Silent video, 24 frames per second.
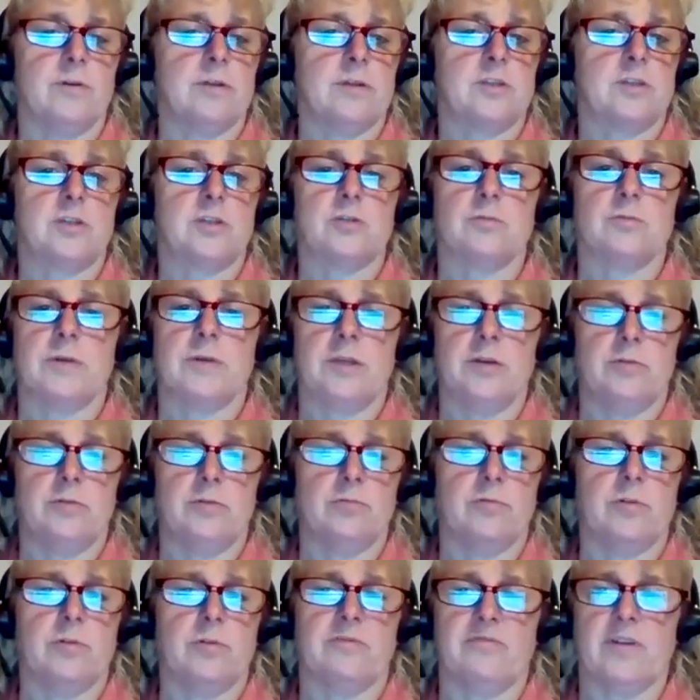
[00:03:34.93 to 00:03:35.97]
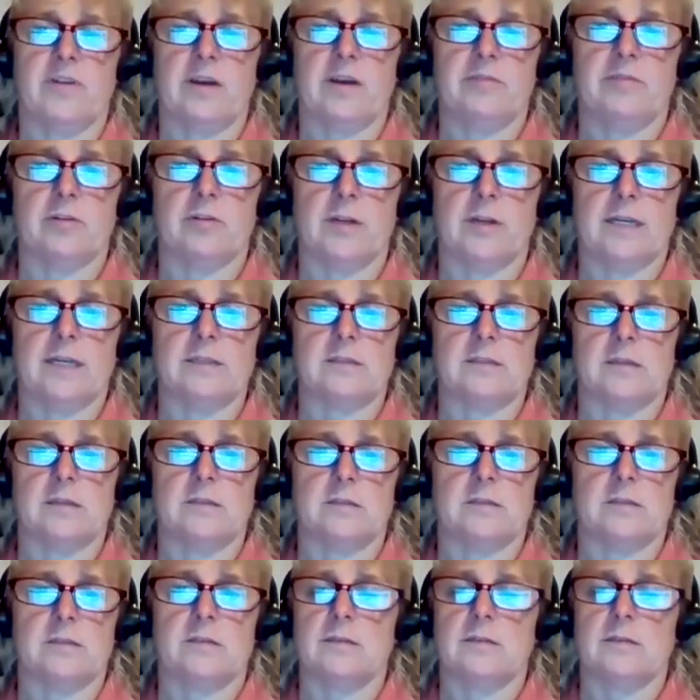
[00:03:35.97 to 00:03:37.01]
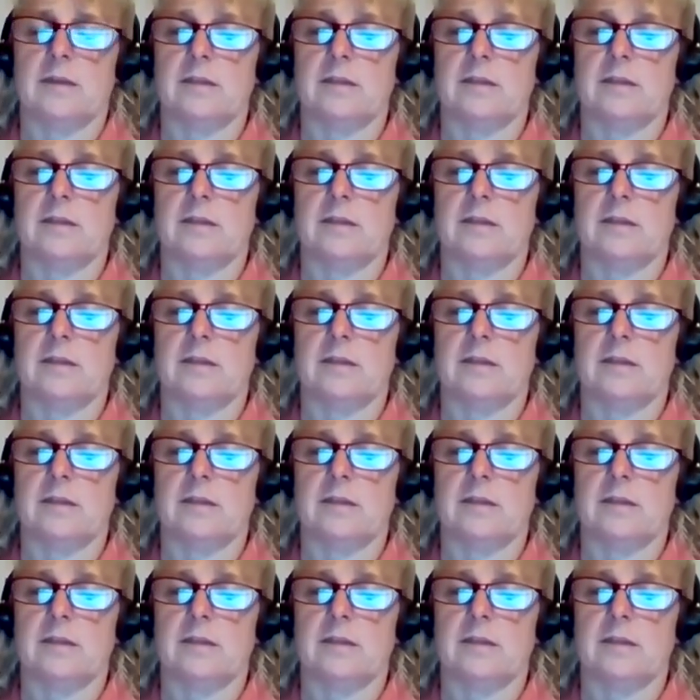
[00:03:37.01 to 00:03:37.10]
is to renew your 5-year license.